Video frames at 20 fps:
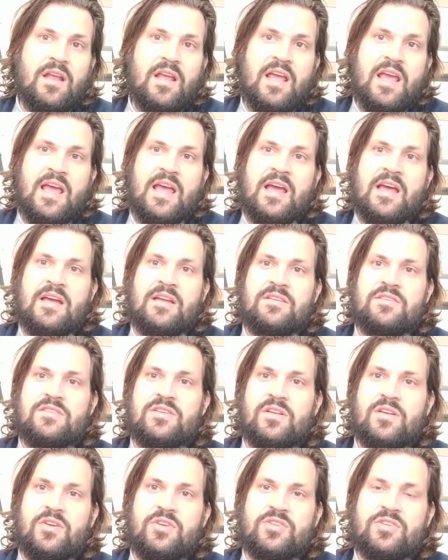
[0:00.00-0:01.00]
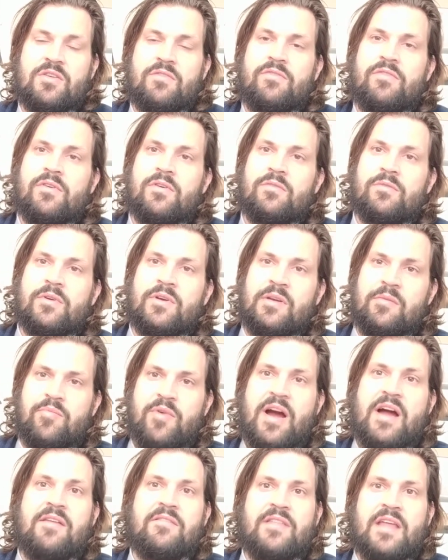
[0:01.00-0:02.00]
And you should feel really
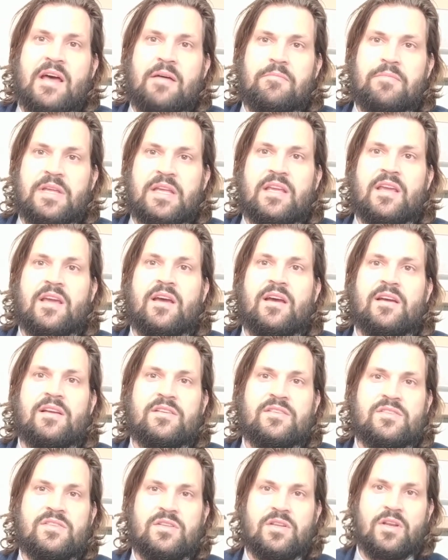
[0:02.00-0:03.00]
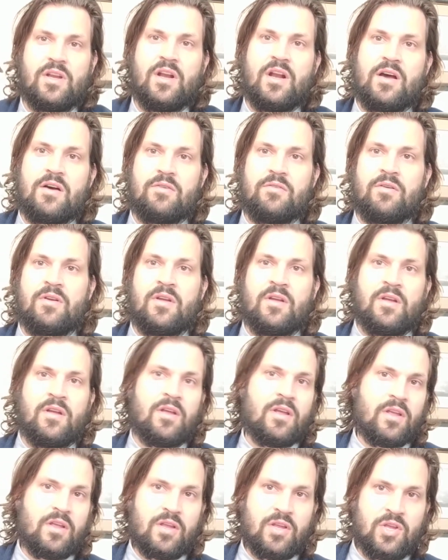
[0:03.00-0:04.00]
proud of that, because,
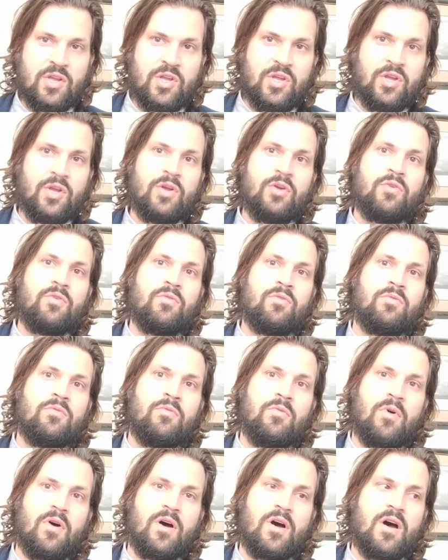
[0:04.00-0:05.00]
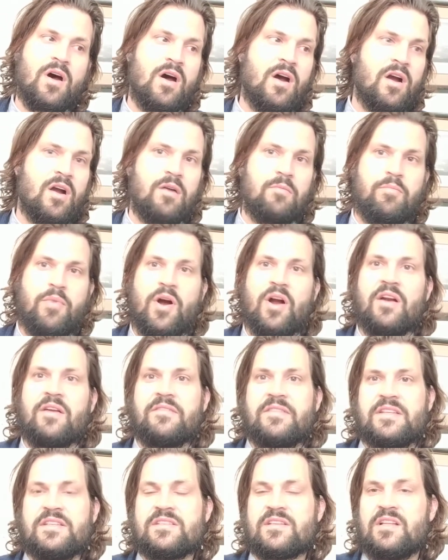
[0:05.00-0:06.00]
you are part
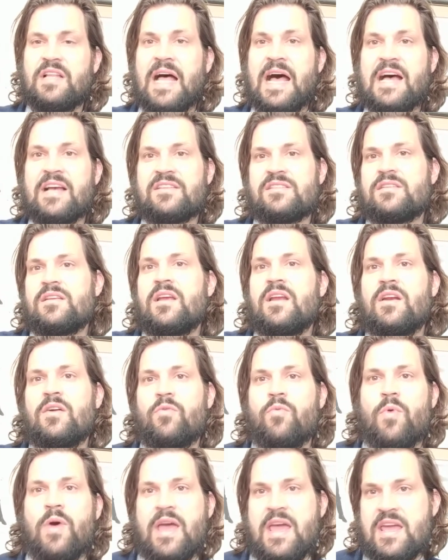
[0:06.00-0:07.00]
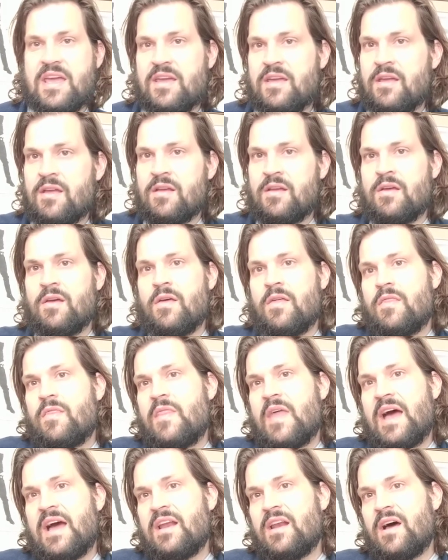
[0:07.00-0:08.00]
of this class in a way
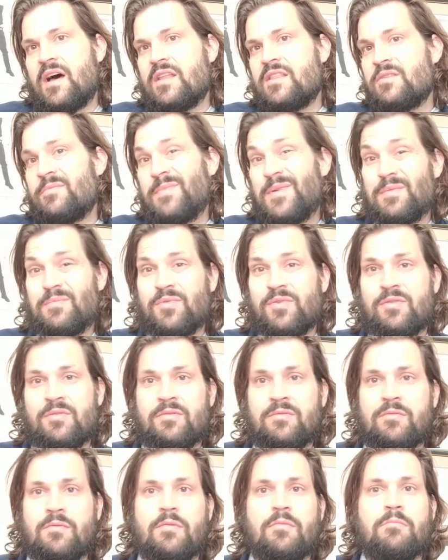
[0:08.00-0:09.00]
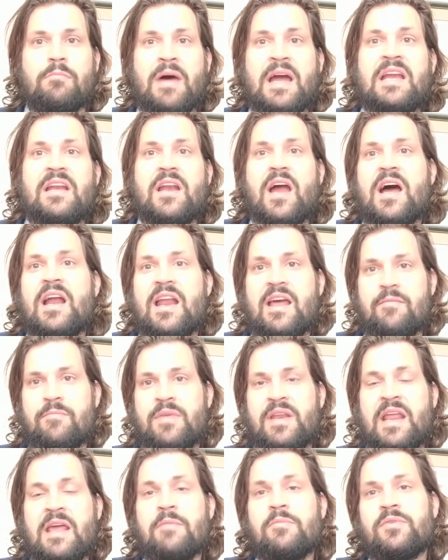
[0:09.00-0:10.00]
that other people might not have
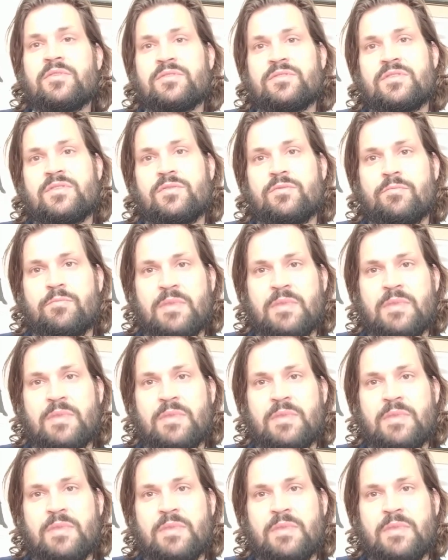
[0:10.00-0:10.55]
been able to